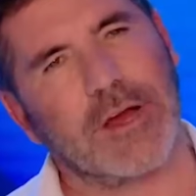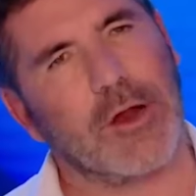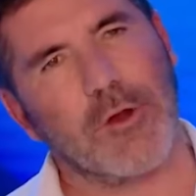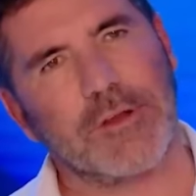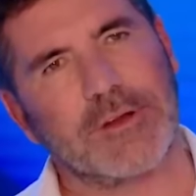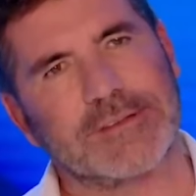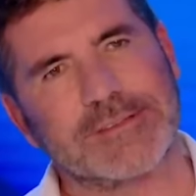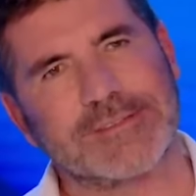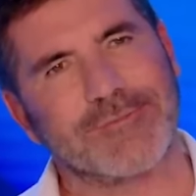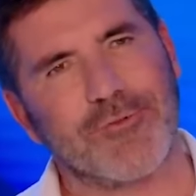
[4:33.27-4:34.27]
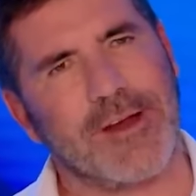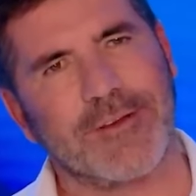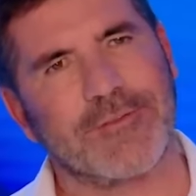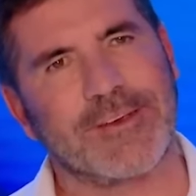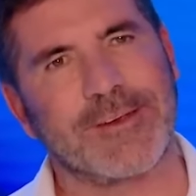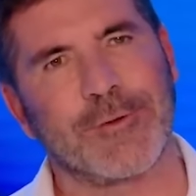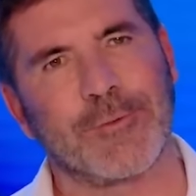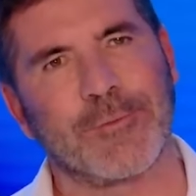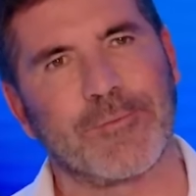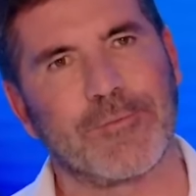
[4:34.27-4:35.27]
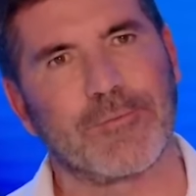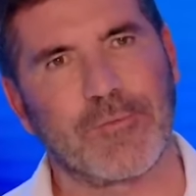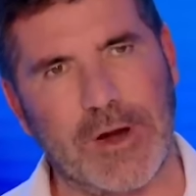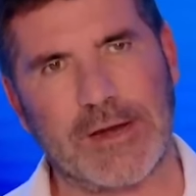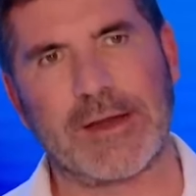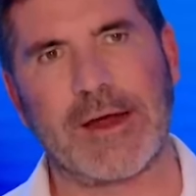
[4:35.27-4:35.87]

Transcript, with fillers: I don't think this is right for you right